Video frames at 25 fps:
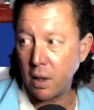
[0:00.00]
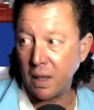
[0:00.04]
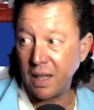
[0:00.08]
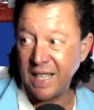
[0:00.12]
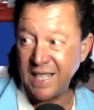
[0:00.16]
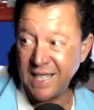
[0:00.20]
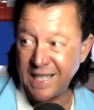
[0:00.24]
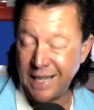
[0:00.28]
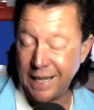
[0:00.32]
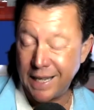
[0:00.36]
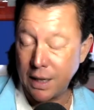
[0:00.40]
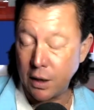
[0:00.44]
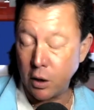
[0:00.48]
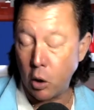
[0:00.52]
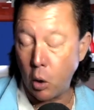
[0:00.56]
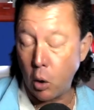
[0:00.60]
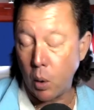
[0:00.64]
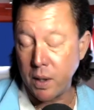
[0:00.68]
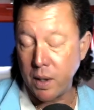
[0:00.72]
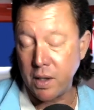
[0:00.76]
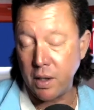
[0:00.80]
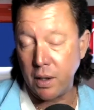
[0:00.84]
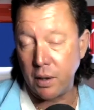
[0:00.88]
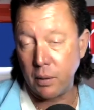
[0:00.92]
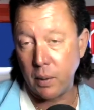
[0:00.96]
or at least
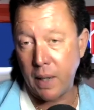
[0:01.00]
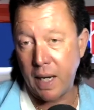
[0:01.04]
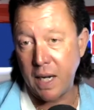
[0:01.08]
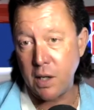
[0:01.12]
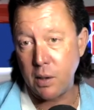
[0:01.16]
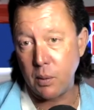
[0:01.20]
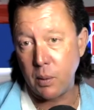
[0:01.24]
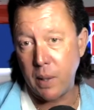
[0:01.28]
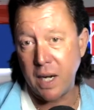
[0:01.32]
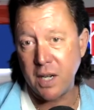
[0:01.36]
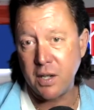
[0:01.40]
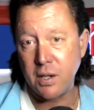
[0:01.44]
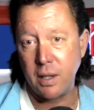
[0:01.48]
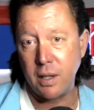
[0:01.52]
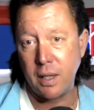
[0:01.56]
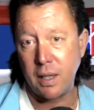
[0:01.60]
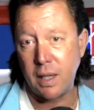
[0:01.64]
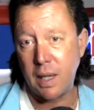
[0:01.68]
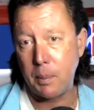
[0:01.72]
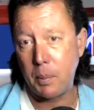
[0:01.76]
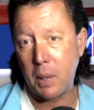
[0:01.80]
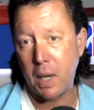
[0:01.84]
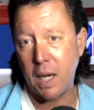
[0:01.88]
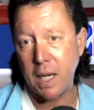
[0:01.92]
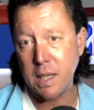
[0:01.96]
go into the right direction that
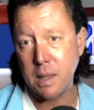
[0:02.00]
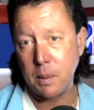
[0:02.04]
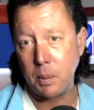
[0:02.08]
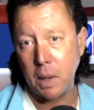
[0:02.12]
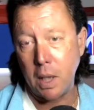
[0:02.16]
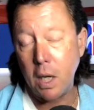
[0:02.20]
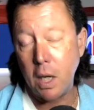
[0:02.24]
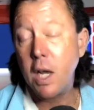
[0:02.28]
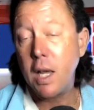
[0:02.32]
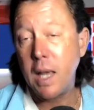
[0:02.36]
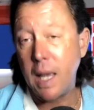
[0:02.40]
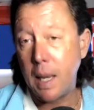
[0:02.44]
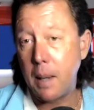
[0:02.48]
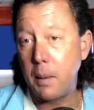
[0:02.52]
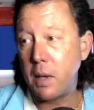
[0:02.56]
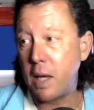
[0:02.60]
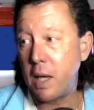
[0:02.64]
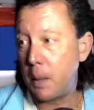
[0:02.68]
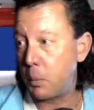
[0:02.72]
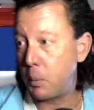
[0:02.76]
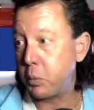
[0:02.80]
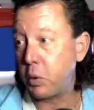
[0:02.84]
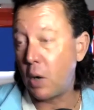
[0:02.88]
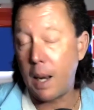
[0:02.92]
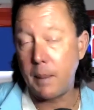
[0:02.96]
they probably
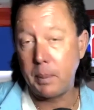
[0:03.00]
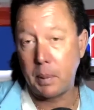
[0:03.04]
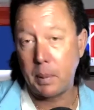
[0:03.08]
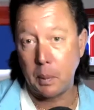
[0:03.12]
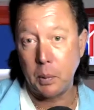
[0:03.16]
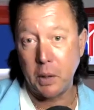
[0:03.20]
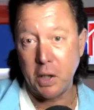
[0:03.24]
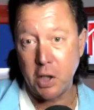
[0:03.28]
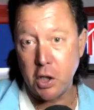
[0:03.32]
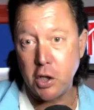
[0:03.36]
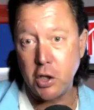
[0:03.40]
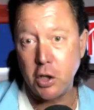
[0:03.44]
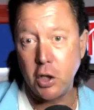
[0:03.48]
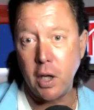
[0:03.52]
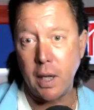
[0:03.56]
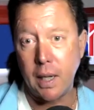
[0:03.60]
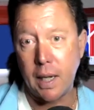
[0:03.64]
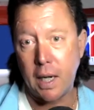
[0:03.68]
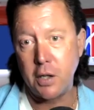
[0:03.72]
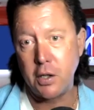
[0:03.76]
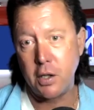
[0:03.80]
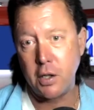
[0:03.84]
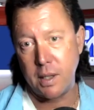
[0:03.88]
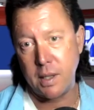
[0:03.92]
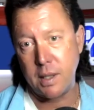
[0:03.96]
should,
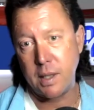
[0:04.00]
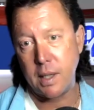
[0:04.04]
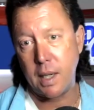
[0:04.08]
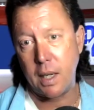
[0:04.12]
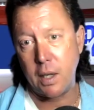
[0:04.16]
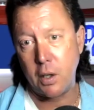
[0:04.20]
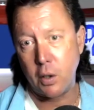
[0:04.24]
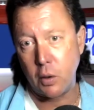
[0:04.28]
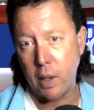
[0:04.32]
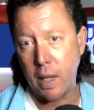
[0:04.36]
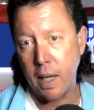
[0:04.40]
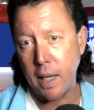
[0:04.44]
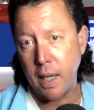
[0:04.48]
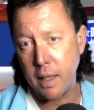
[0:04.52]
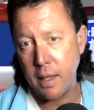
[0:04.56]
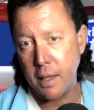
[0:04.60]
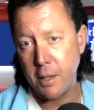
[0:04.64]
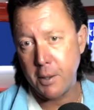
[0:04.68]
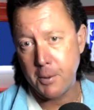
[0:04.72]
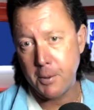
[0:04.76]
I should say, correct?